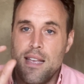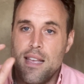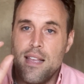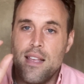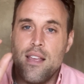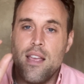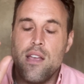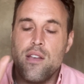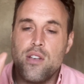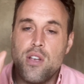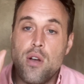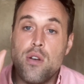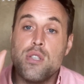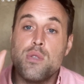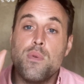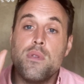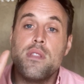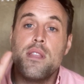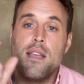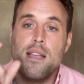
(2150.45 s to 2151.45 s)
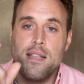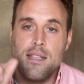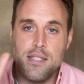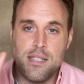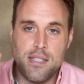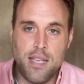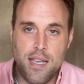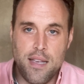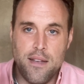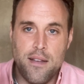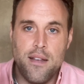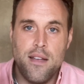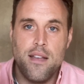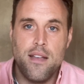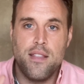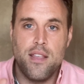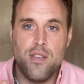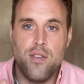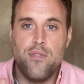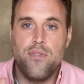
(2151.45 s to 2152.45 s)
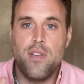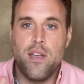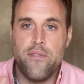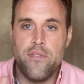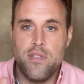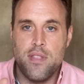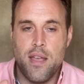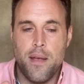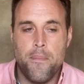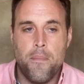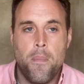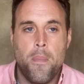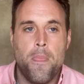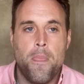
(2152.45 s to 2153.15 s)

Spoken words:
It goes with the insight that you've given them,